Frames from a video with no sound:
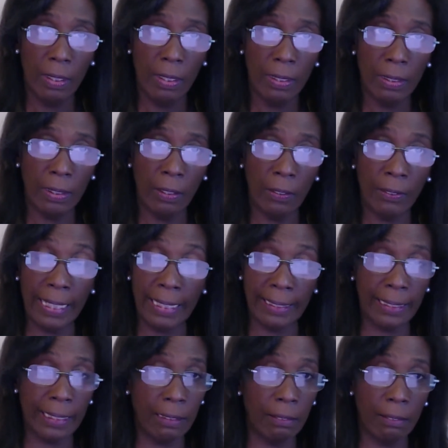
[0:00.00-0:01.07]
So that's
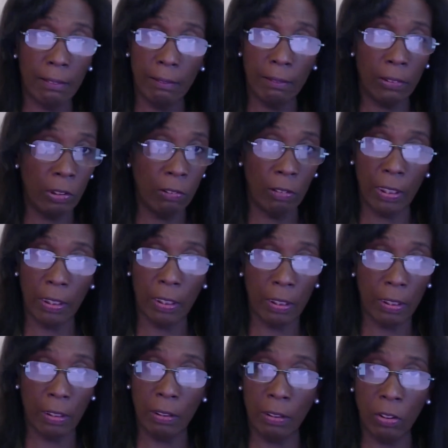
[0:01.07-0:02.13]
skills. You're
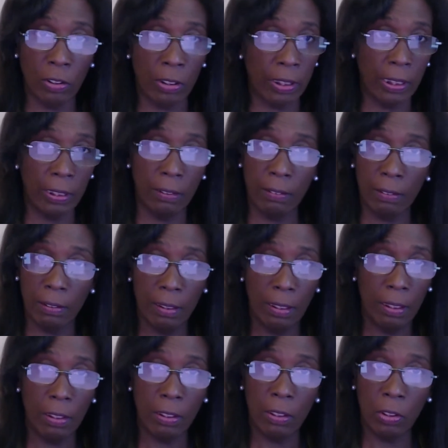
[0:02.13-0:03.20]
either not skilled,
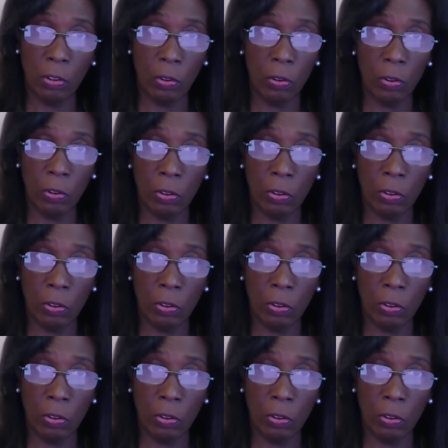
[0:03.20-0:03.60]
you're